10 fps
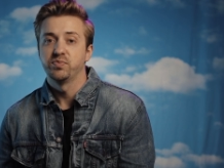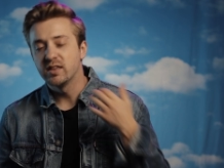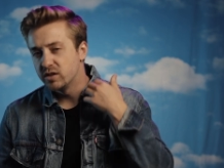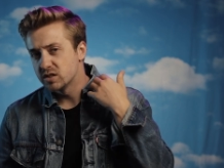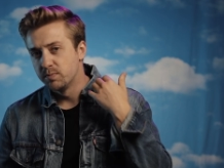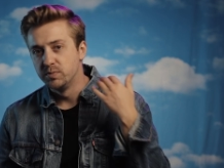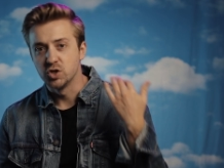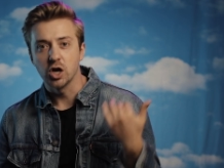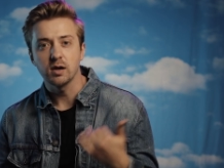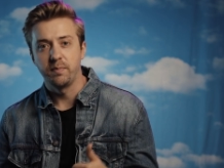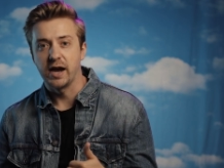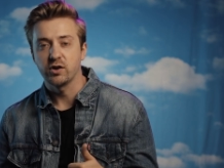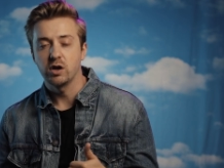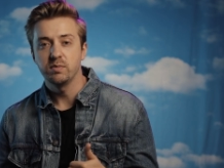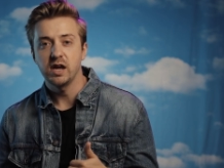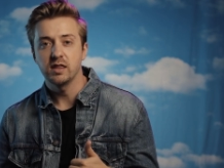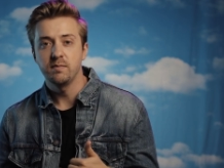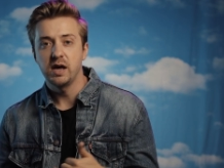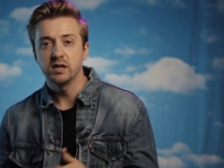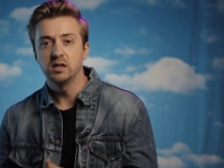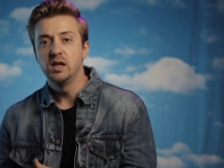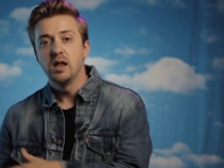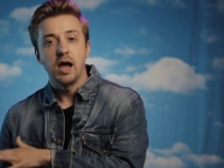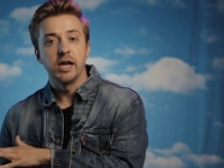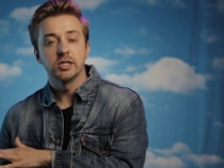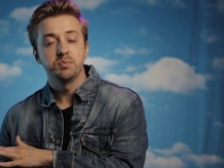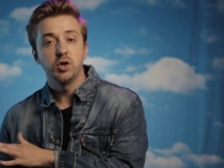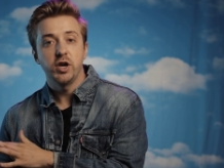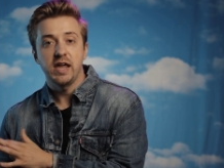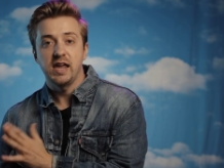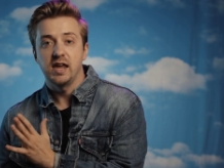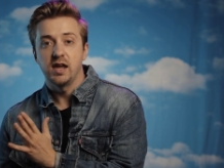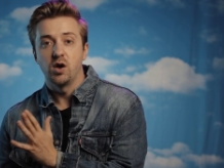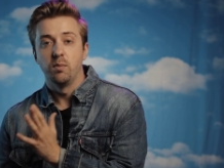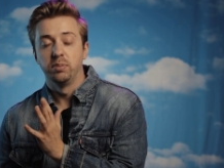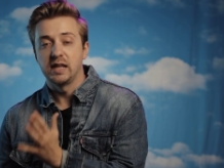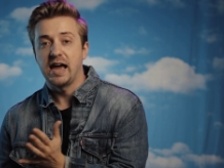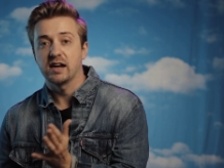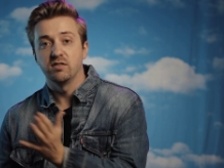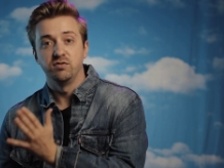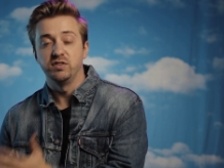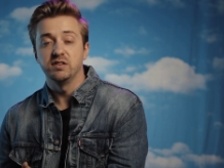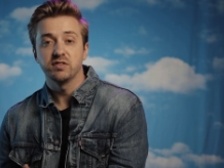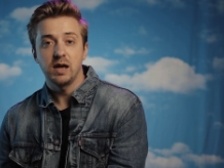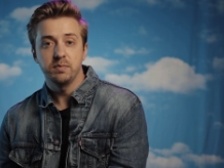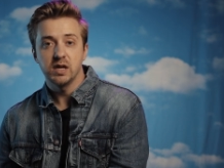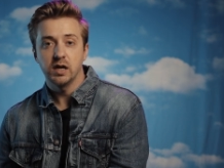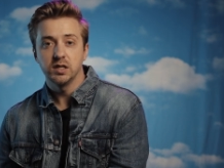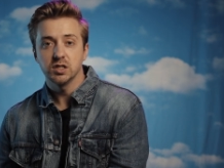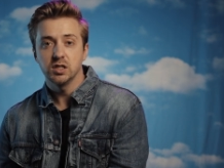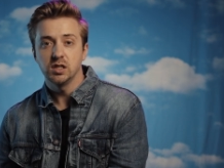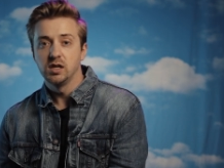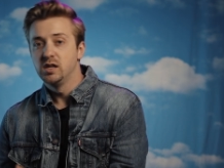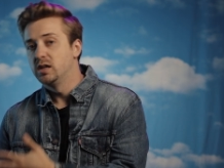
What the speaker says: And this dark background behind the model, I just put a black V-flat behind her.